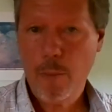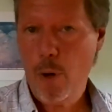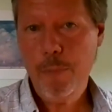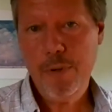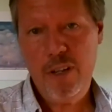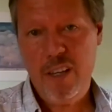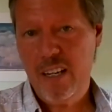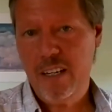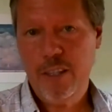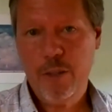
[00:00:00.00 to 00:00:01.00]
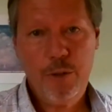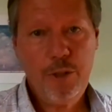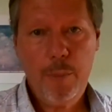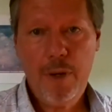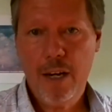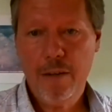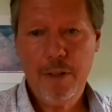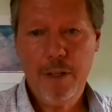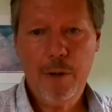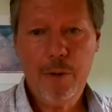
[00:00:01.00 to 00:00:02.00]
I'm open to the idea that there's some kind of
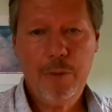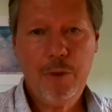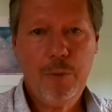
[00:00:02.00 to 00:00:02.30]
you know